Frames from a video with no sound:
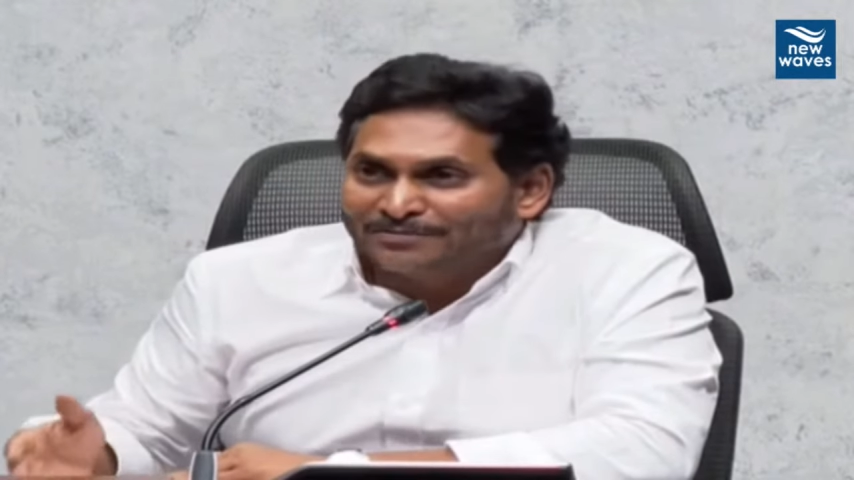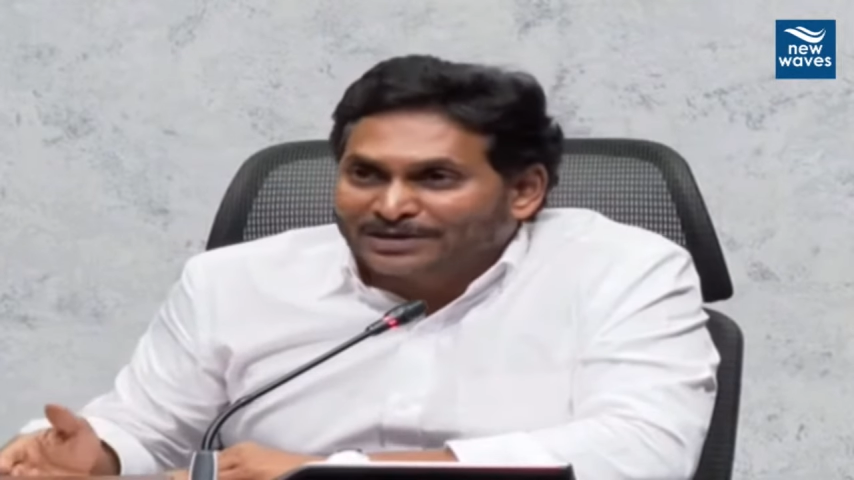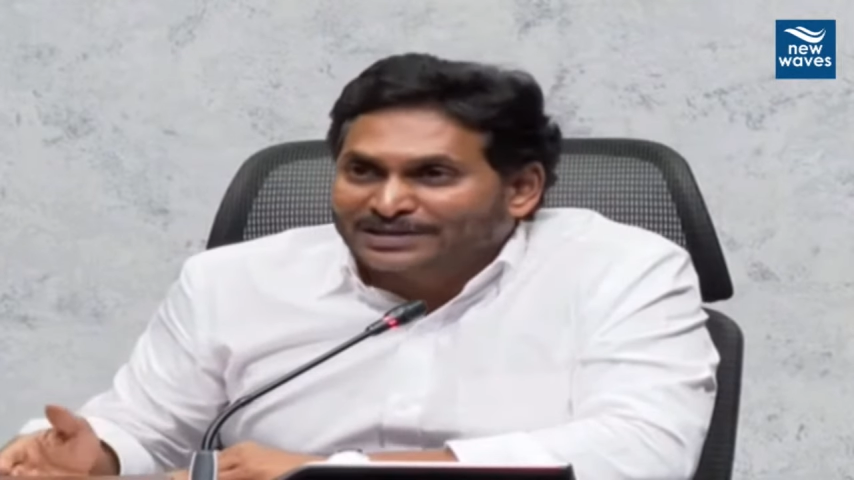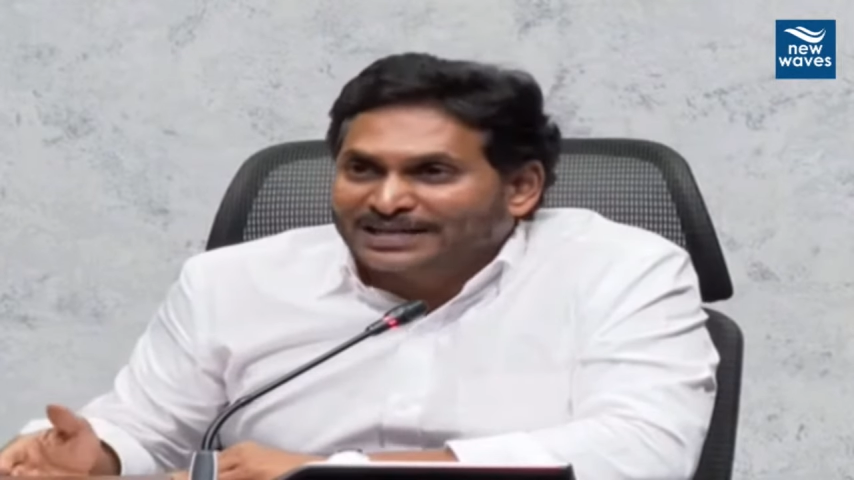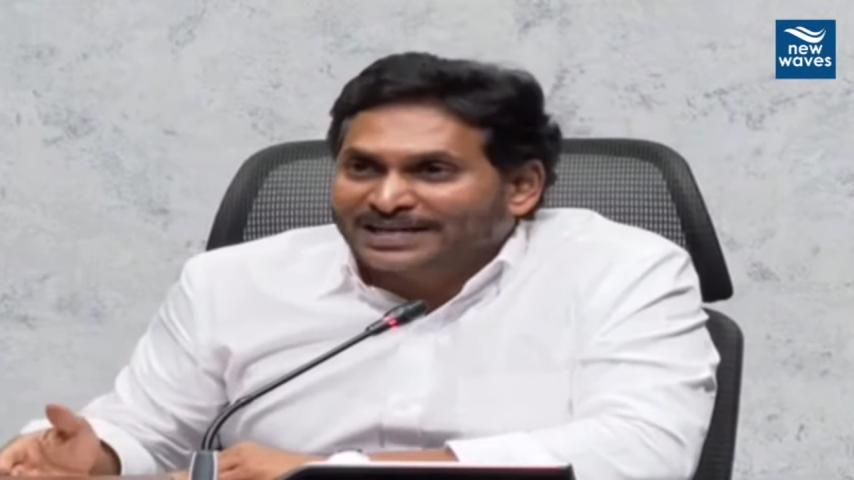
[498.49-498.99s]

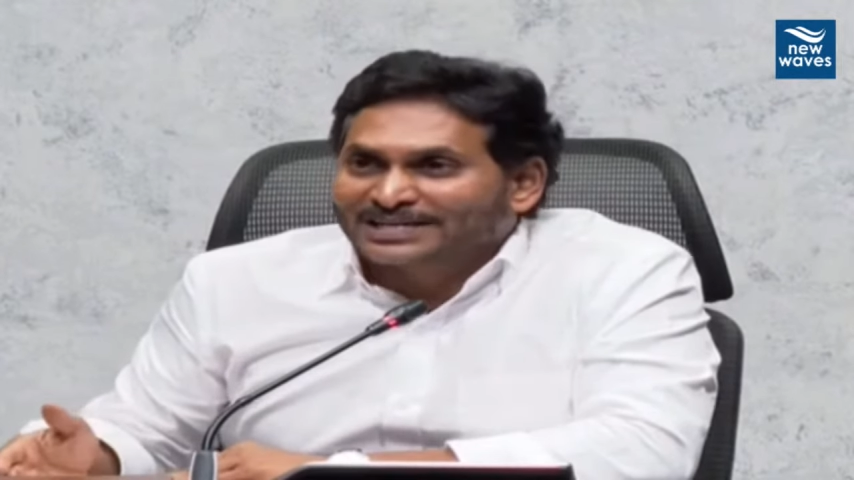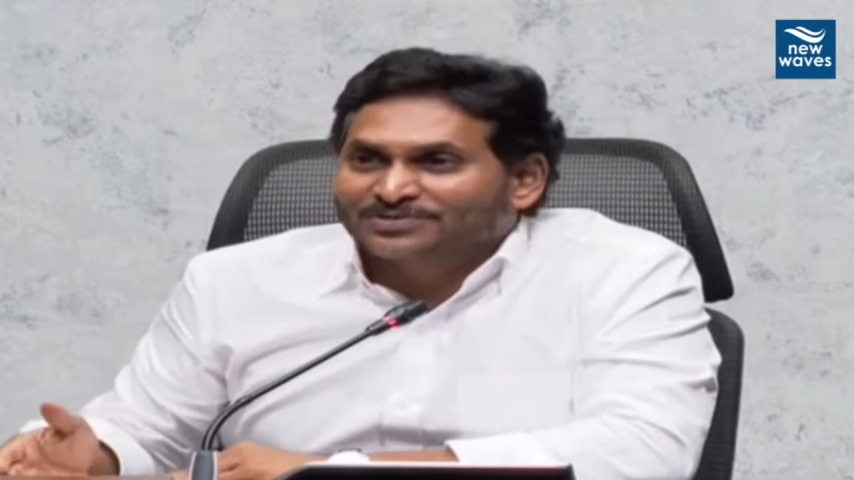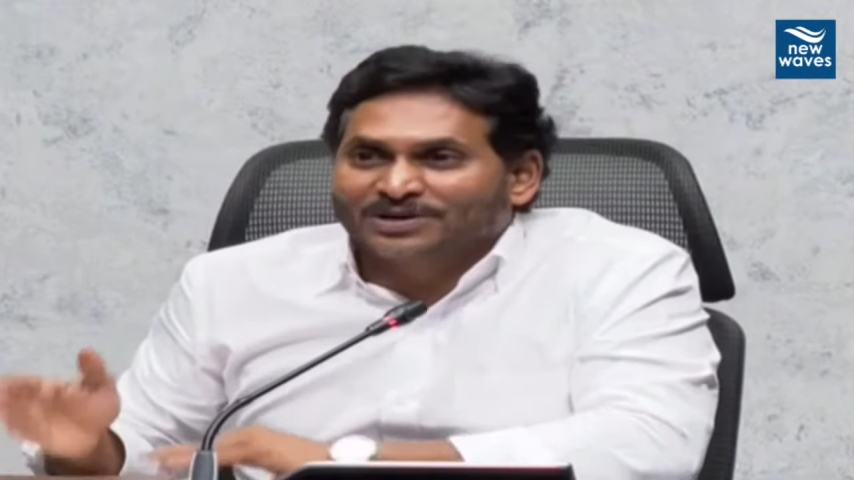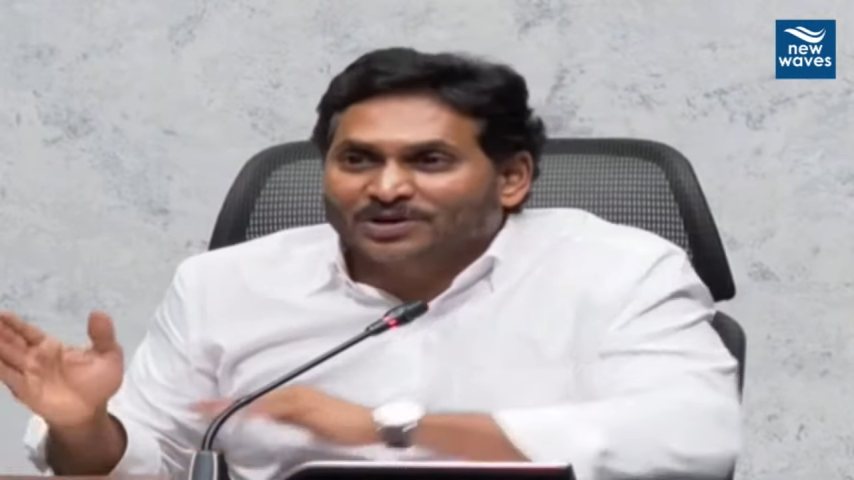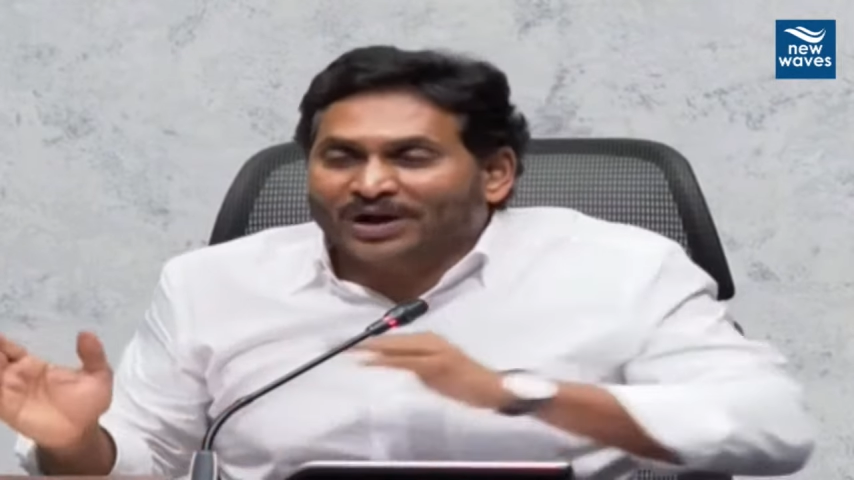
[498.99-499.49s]
never the
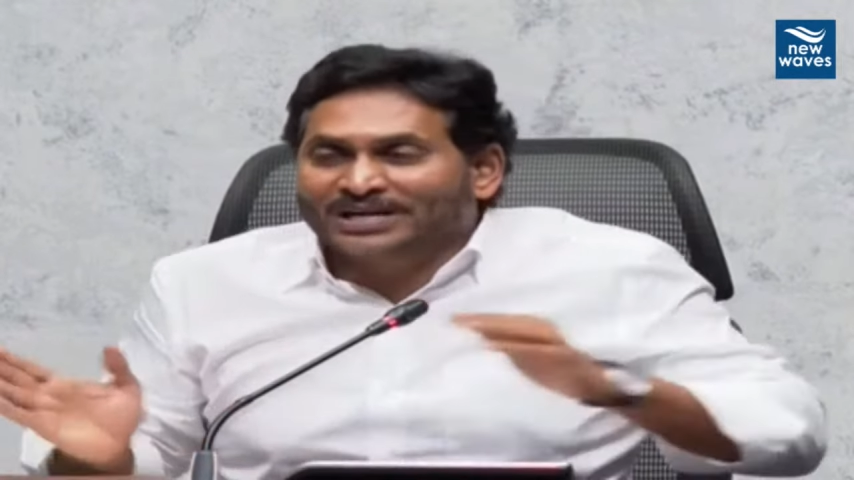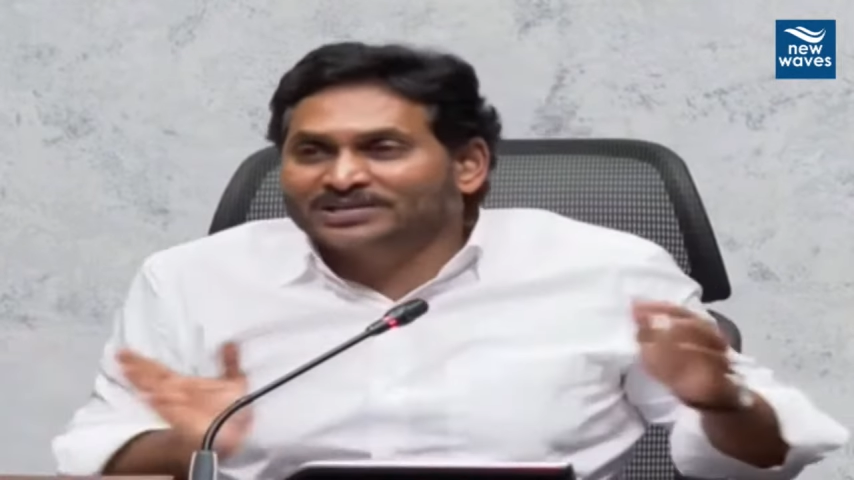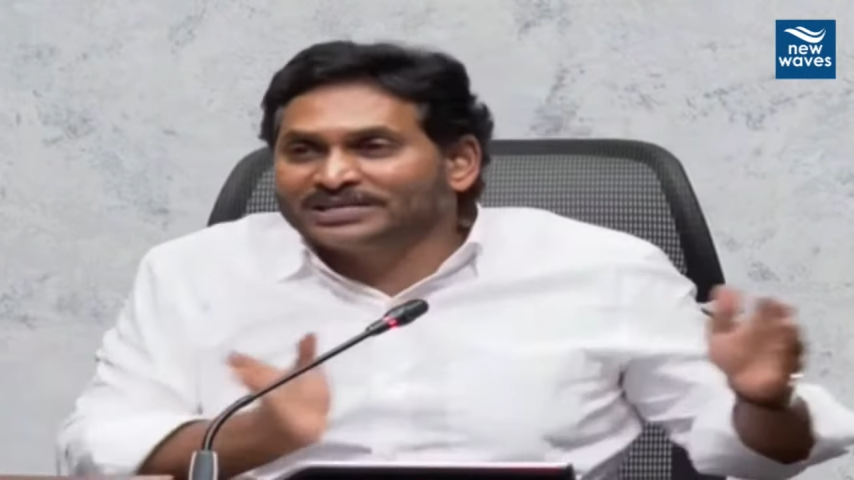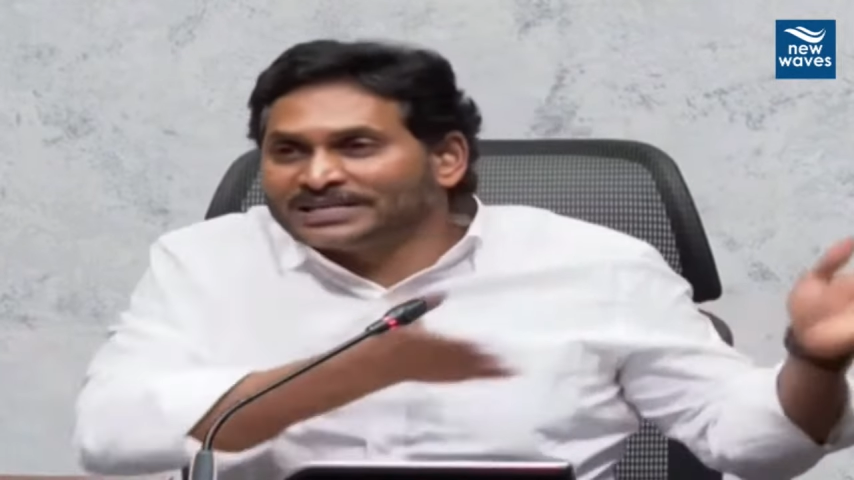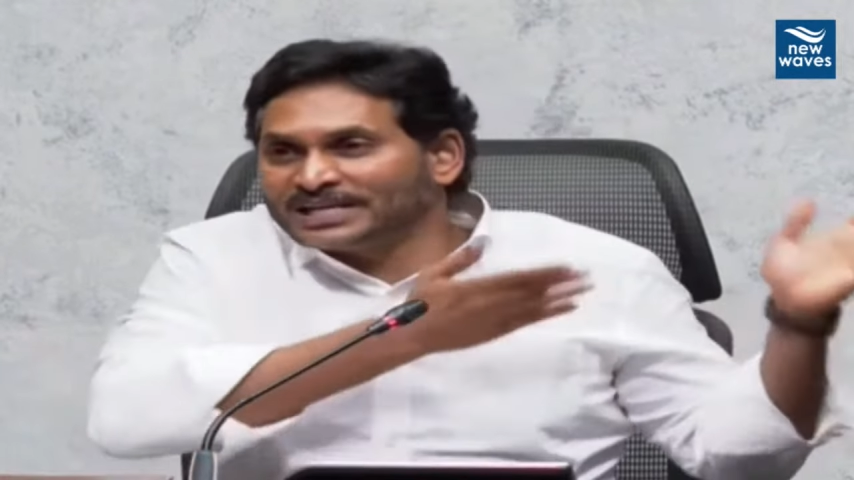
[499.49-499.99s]
case where you
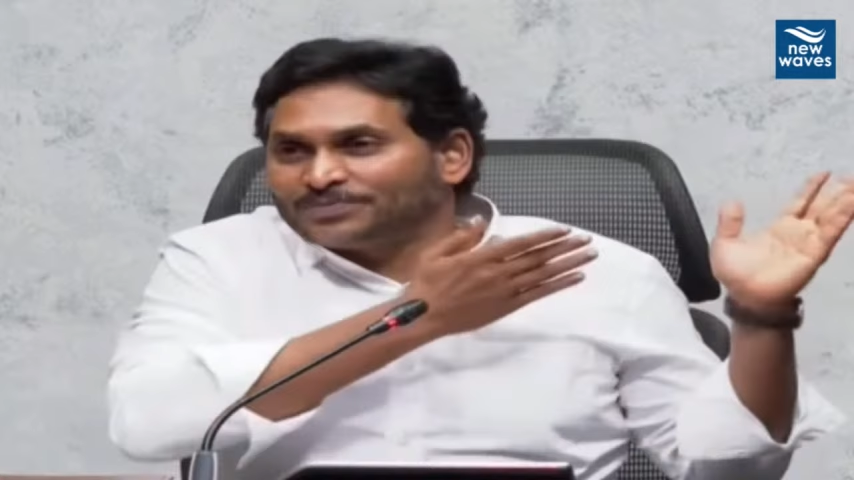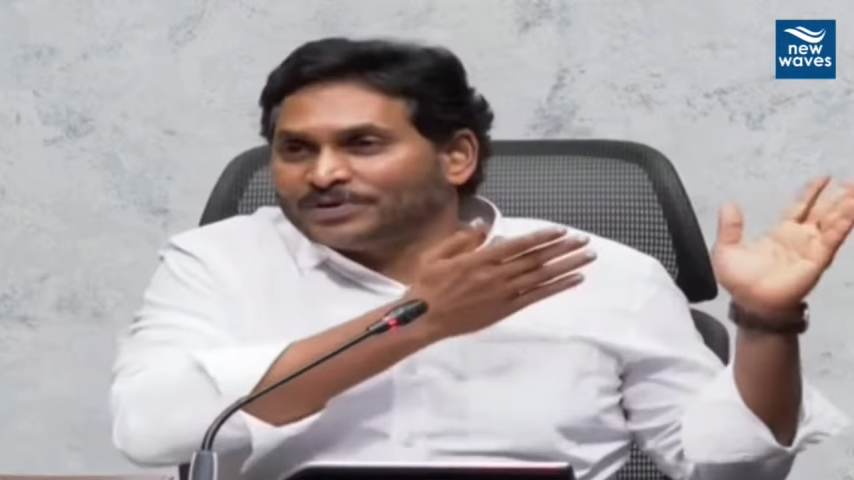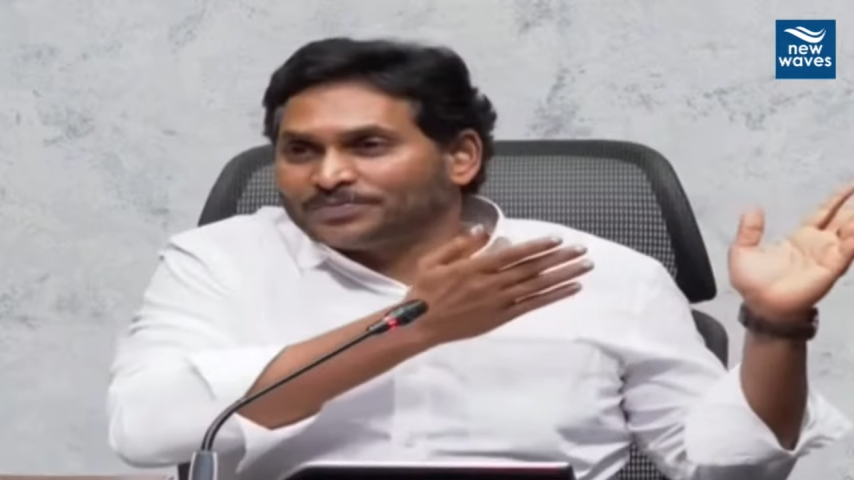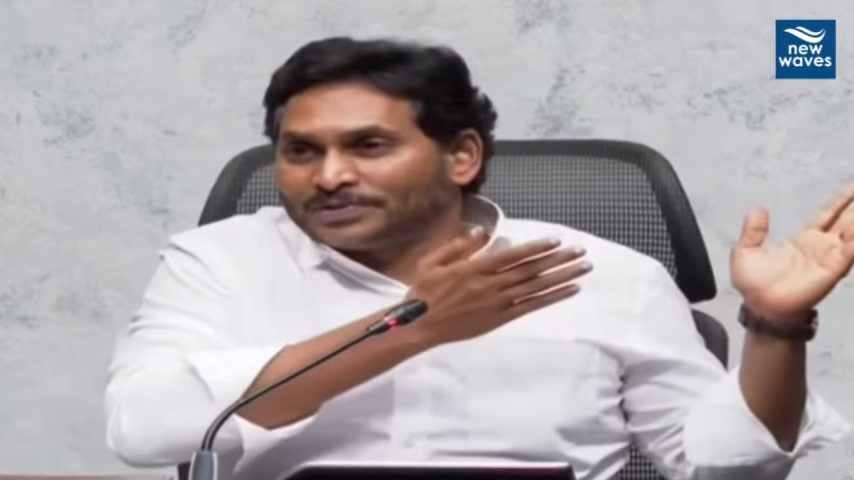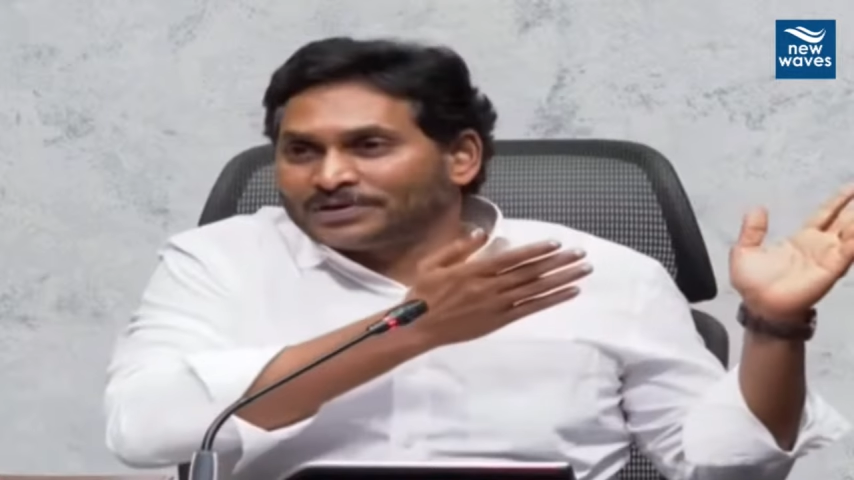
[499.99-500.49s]
actually
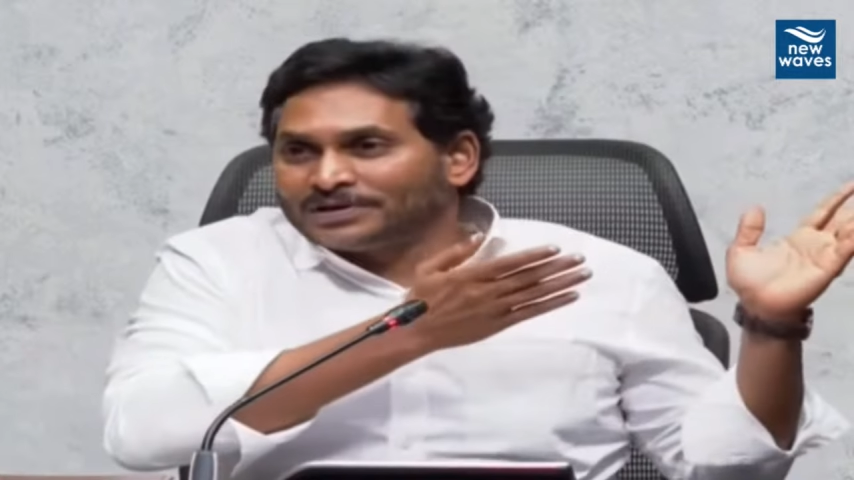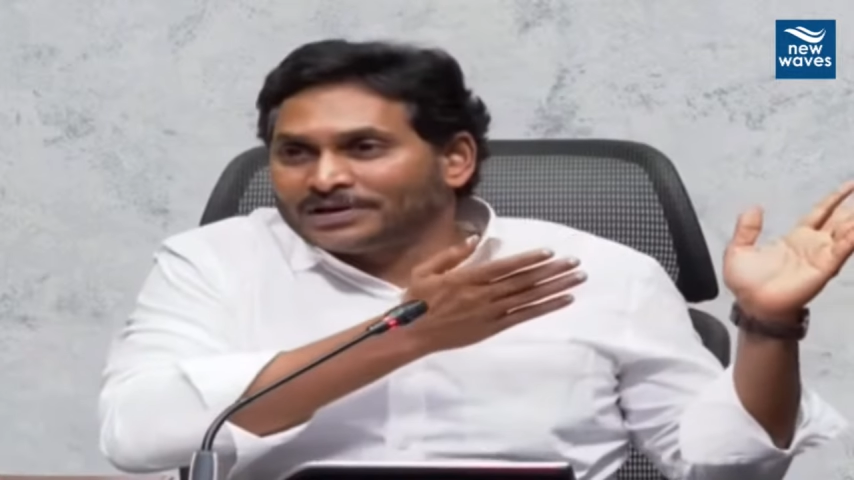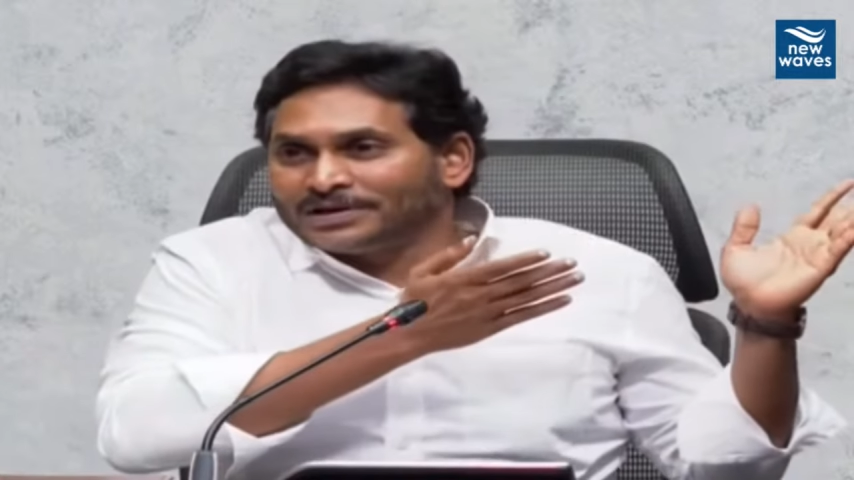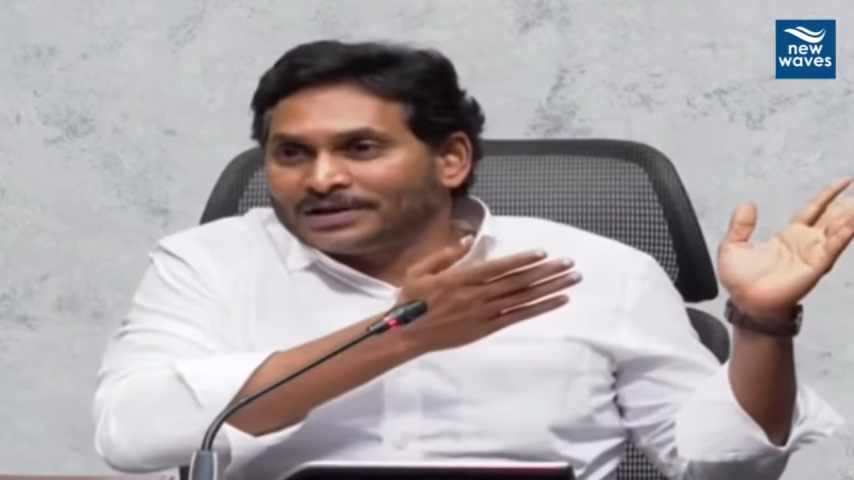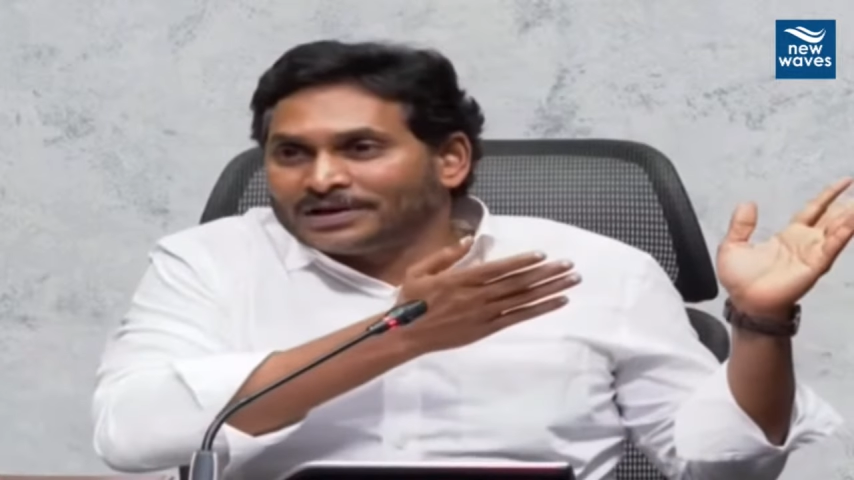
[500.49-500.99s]
take people,